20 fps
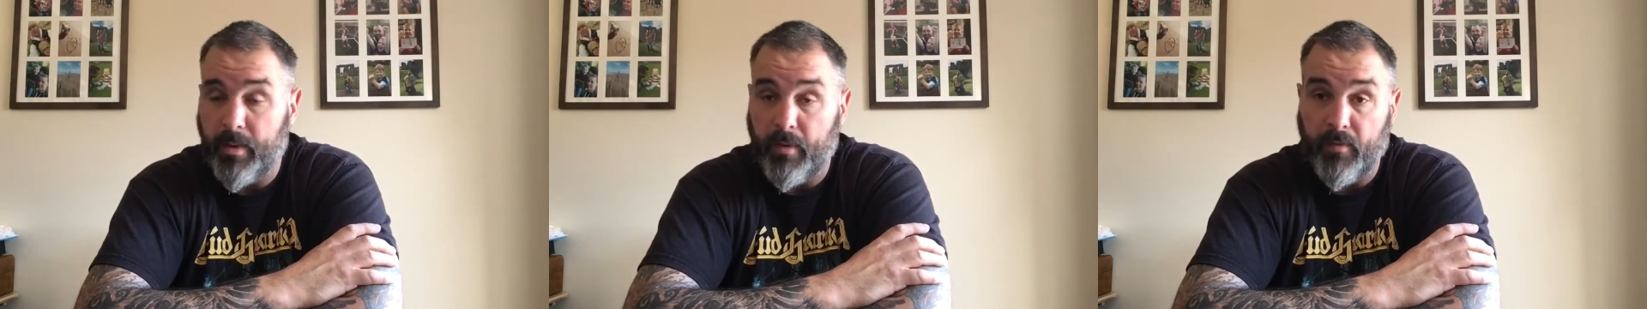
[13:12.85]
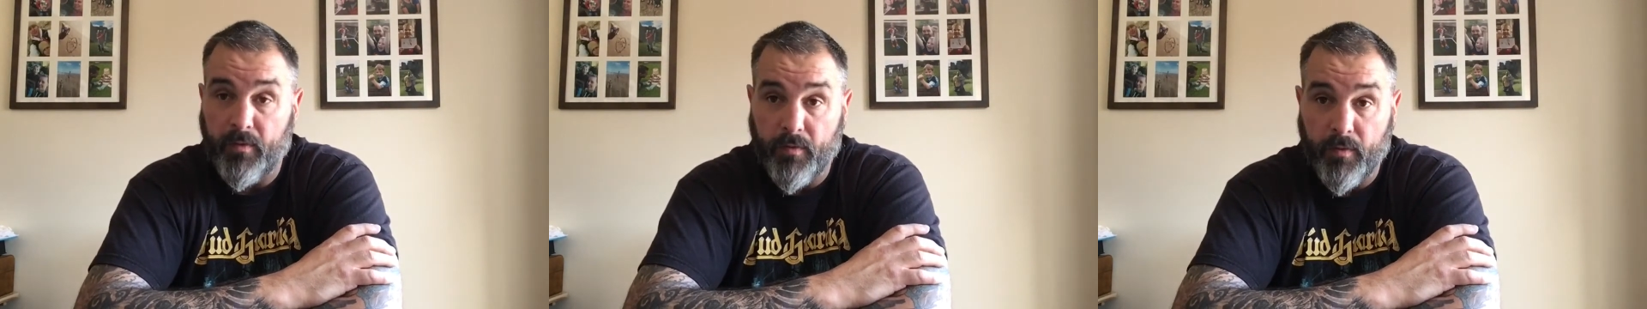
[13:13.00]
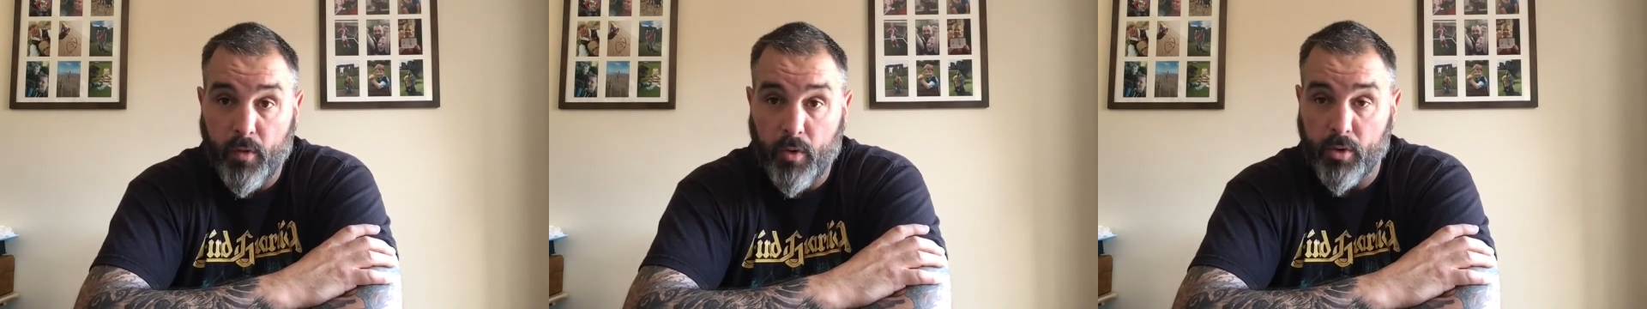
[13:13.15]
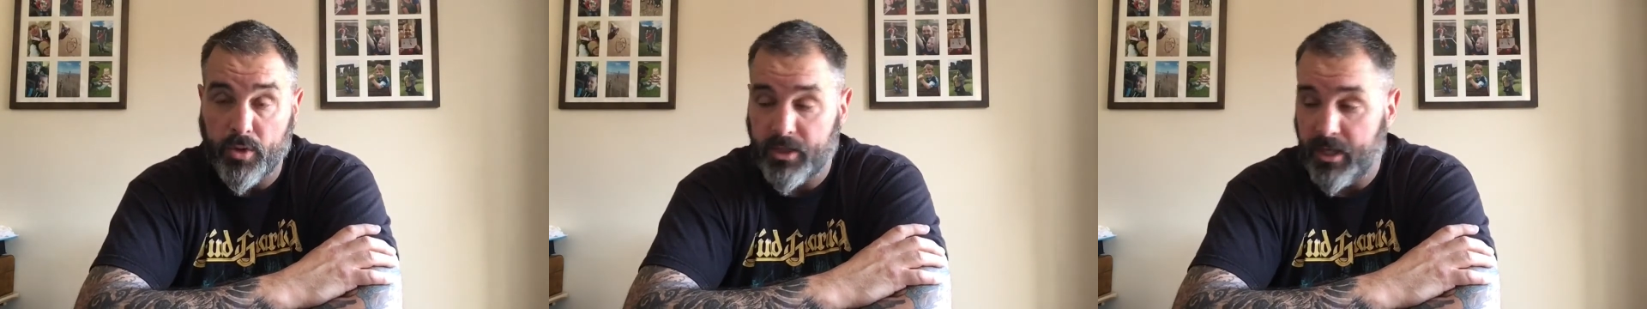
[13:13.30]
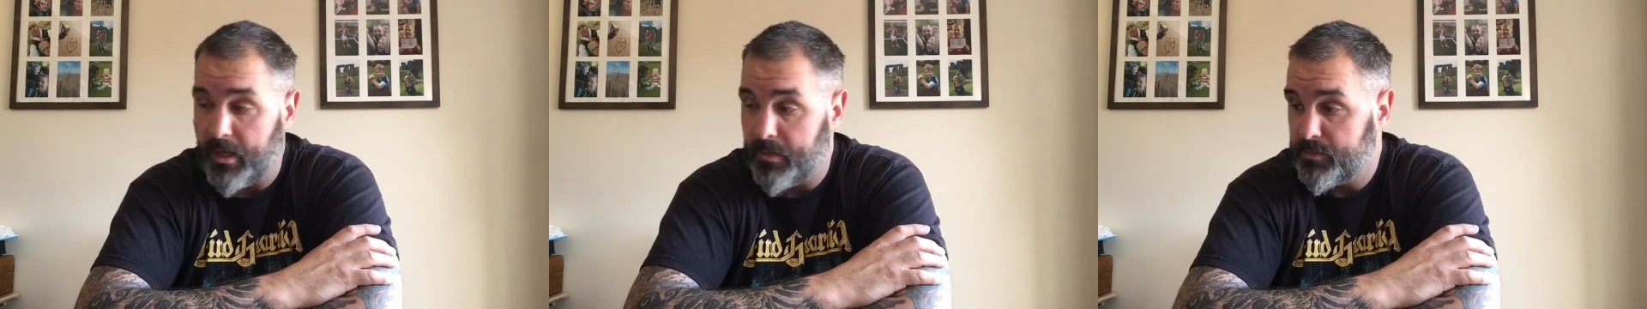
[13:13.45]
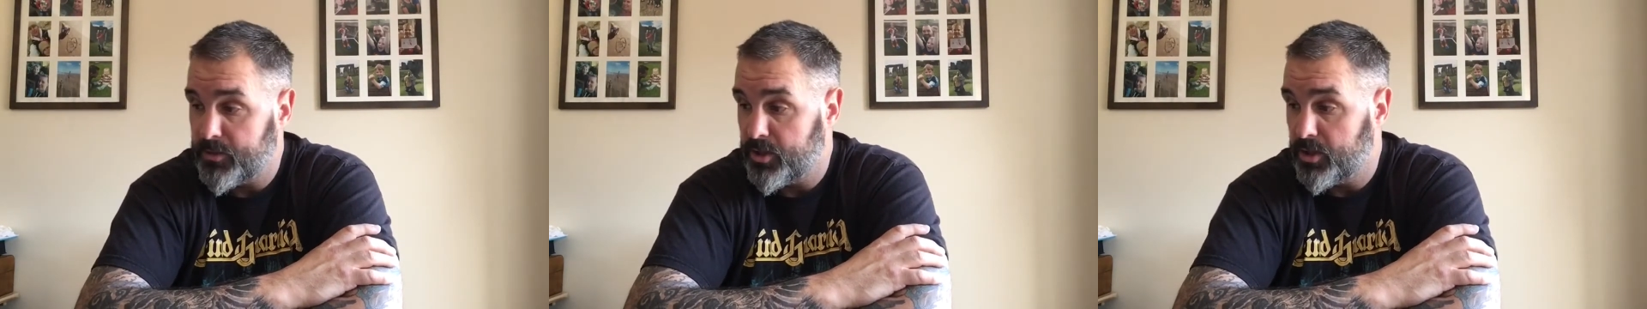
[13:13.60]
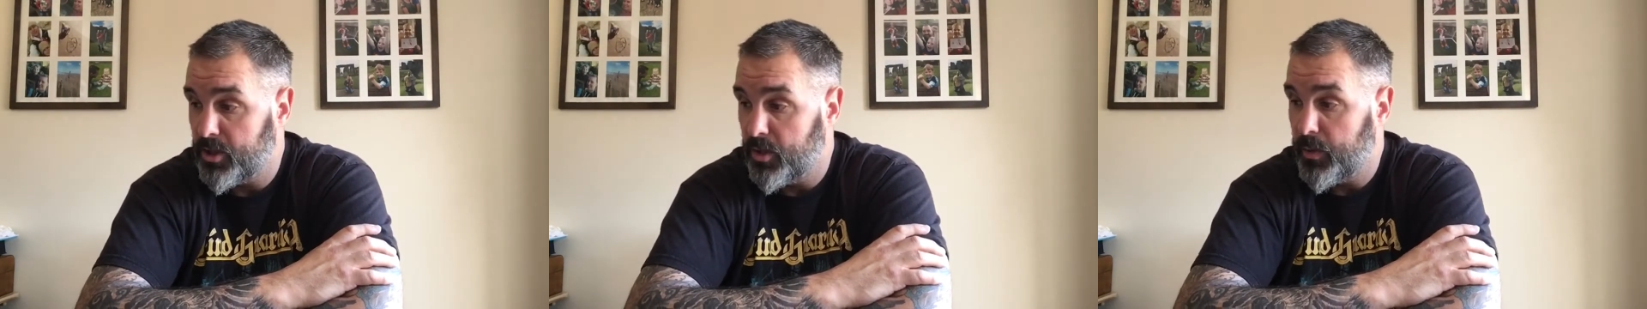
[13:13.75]
about 4
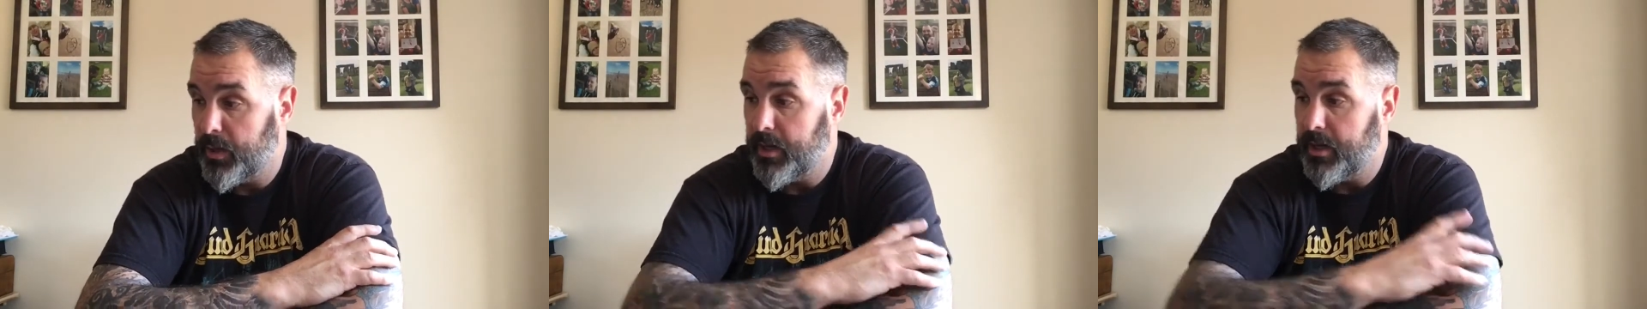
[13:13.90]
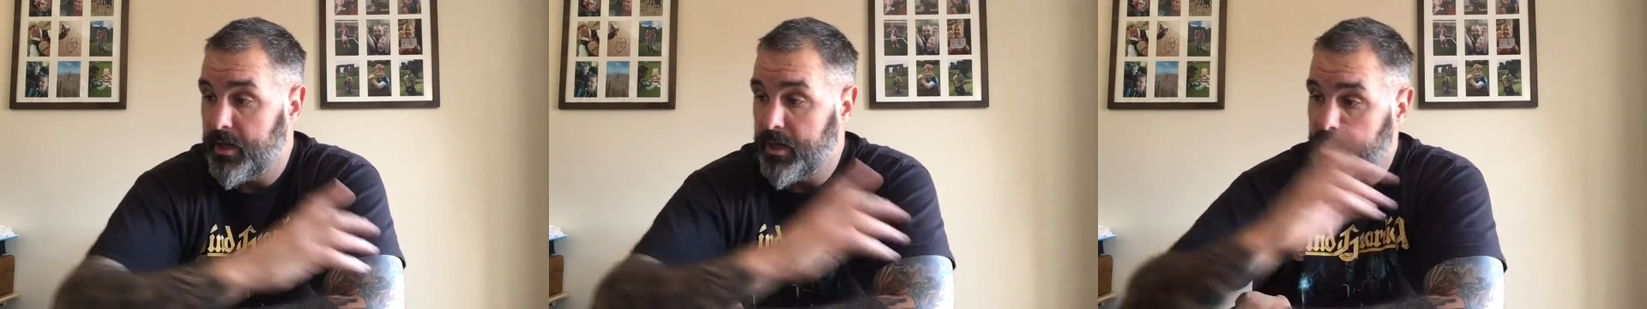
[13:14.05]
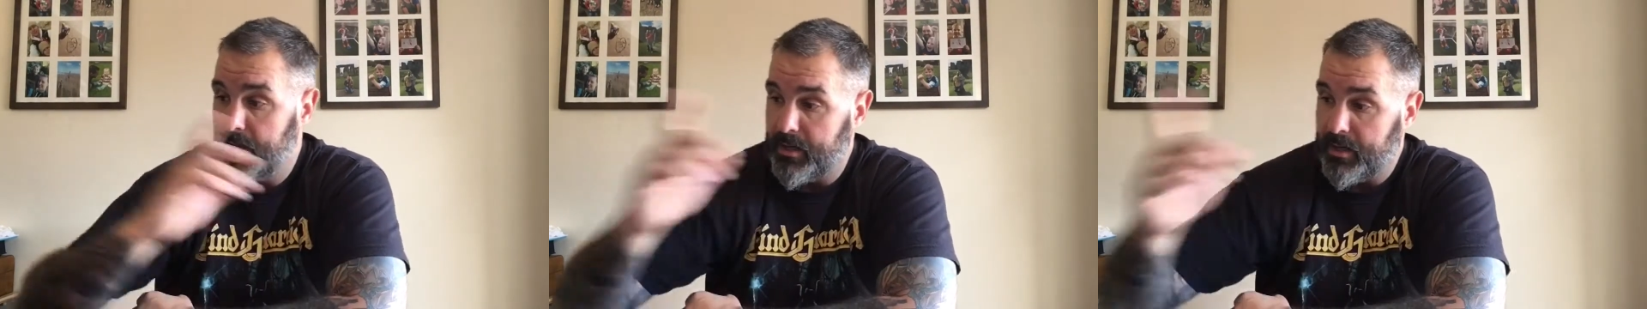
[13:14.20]
times to do it.